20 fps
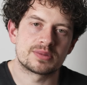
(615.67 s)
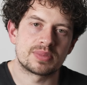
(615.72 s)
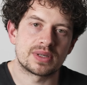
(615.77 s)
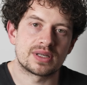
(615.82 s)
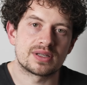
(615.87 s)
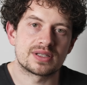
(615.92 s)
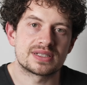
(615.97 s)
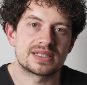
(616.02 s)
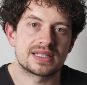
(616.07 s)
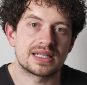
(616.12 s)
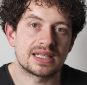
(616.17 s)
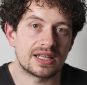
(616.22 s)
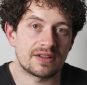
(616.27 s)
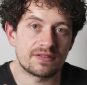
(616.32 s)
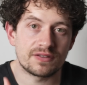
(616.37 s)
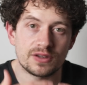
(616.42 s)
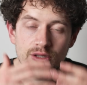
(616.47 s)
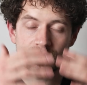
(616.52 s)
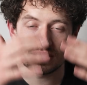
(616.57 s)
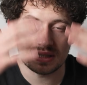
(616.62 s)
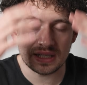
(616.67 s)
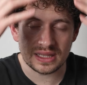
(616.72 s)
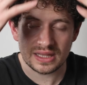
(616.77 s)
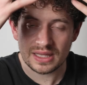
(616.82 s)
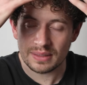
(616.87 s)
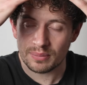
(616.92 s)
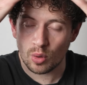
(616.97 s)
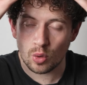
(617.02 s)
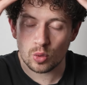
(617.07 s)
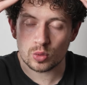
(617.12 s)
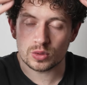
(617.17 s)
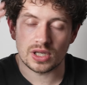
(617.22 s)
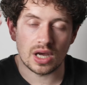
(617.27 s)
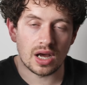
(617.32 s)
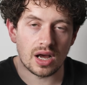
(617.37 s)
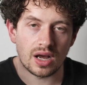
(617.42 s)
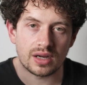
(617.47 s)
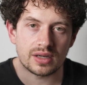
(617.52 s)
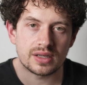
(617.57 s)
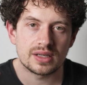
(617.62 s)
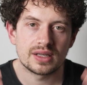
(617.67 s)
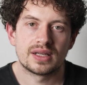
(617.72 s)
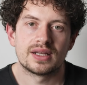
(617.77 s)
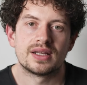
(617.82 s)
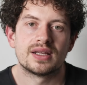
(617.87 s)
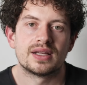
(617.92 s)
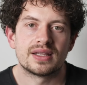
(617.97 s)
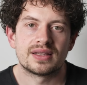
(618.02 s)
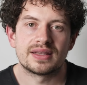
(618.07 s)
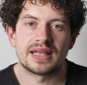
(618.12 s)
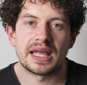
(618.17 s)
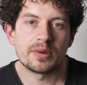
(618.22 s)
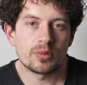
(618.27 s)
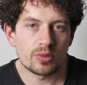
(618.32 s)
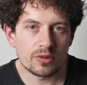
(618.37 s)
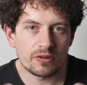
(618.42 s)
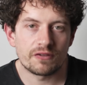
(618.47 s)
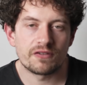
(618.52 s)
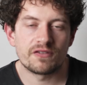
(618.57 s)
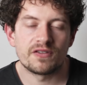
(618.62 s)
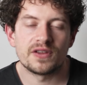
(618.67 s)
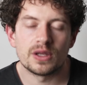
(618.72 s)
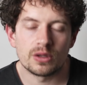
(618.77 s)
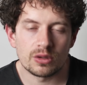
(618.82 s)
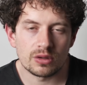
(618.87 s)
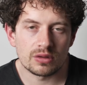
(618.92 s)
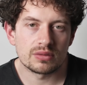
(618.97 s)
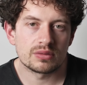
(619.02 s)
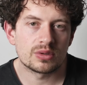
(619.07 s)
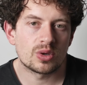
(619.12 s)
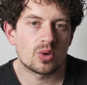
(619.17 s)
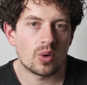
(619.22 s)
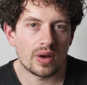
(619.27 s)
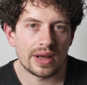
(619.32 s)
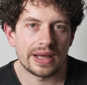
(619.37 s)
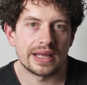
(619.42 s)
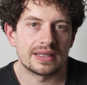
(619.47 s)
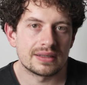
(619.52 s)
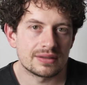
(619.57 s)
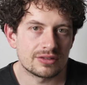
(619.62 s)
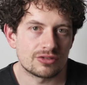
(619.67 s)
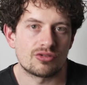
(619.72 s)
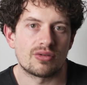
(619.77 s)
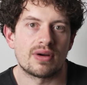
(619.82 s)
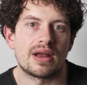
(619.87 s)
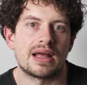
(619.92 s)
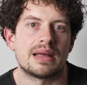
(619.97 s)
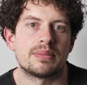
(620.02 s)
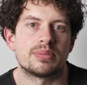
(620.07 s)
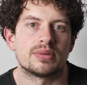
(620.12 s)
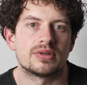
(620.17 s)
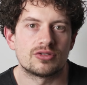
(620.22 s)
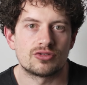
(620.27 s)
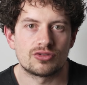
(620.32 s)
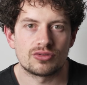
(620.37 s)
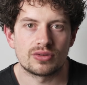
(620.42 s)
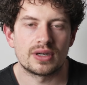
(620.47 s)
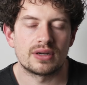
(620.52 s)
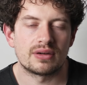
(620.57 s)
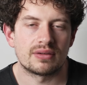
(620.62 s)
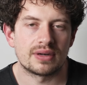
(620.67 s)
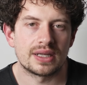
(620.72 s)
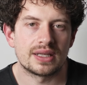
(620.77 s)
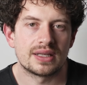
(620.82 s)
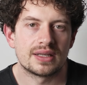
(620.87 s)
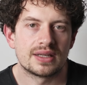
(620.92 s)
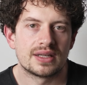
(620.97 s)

because if you did them all dark, they would feel quite drab and dreary.